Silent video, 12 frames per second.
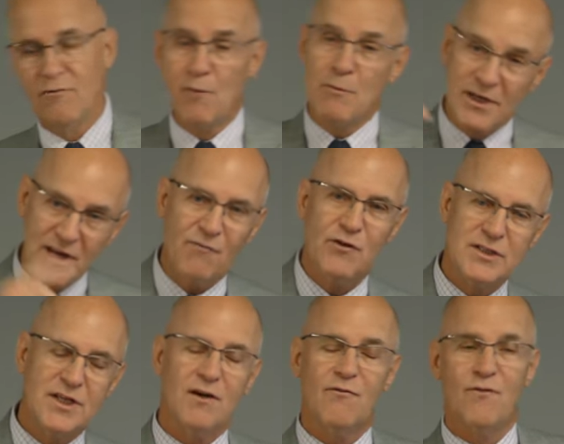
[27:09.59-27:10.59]
from a
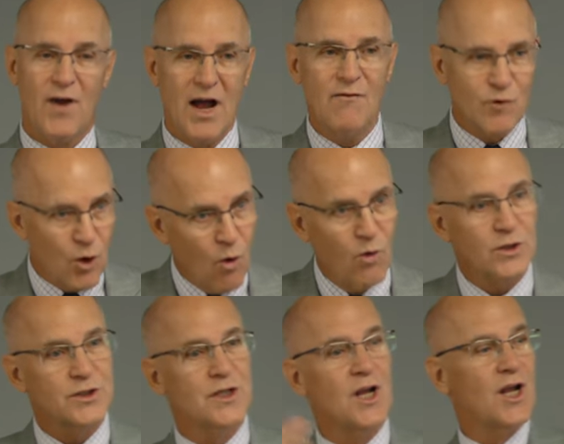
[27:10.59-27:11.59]
deficit of five
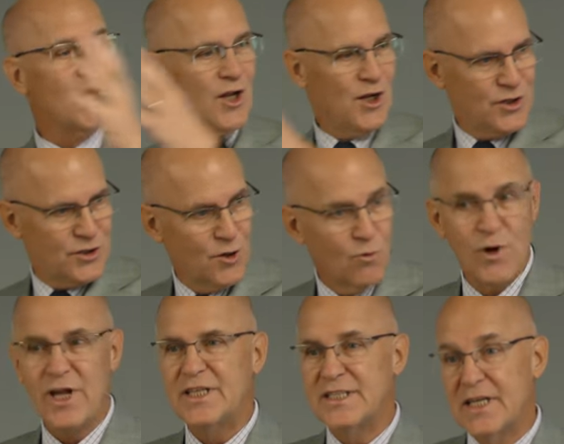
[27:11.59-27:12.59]
goals to
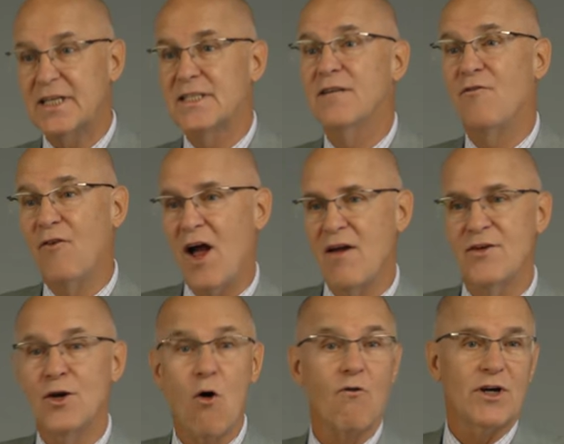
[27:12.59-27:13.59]
win six to five
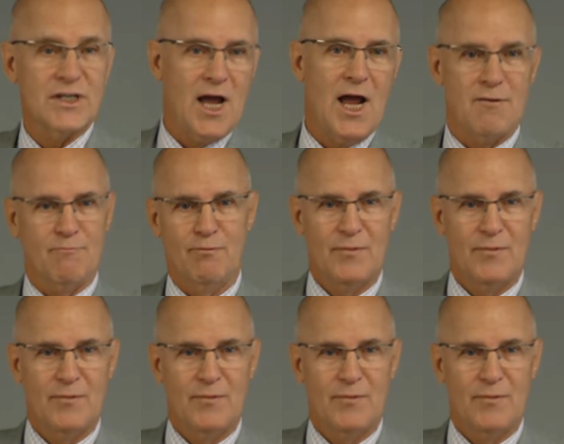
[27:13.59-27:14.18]
in overtime.